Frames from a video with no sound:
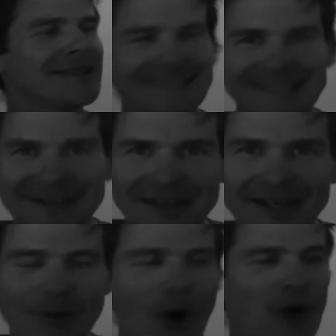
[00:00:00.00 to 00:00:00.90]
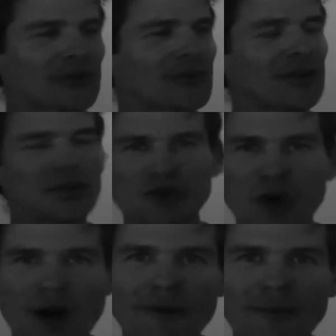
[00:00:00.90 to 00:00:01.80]
Living in a box,
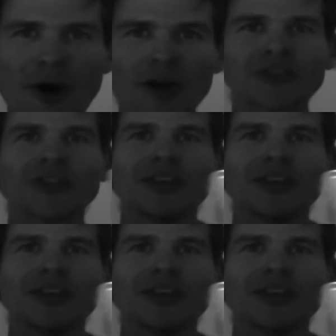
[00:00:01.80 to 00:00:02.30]
driving a box,